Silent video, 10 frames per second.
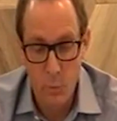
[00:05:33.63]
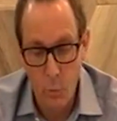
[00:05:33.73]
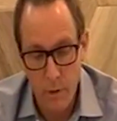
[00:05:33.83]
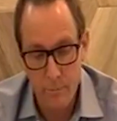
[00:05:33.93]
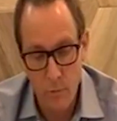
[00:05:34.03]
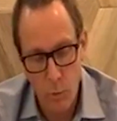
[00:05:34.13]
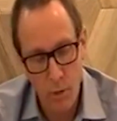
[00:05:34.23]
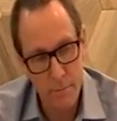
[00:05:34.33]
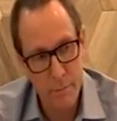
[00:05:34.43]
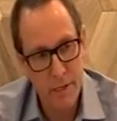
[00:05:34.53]

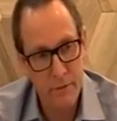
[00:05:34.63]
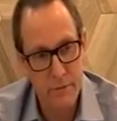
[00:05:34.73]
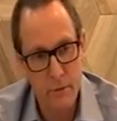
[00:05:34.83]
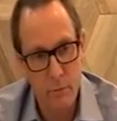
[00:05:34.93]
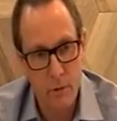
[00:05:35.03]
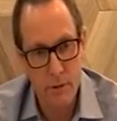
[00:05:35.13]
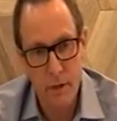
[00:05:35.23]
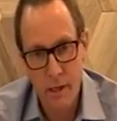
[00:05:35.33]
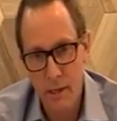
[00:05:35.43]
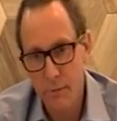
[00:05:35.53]
one piece that we're
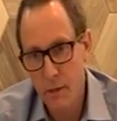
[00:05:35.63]
talking